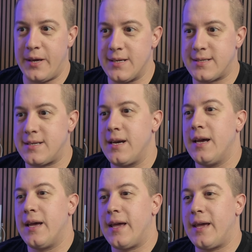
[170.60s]
Beast
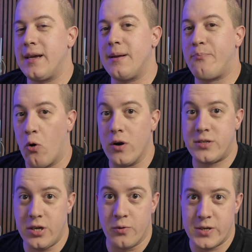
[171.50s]
in port
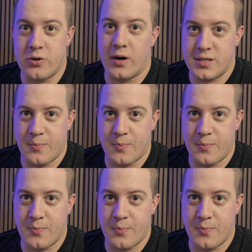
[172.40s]
2, which you are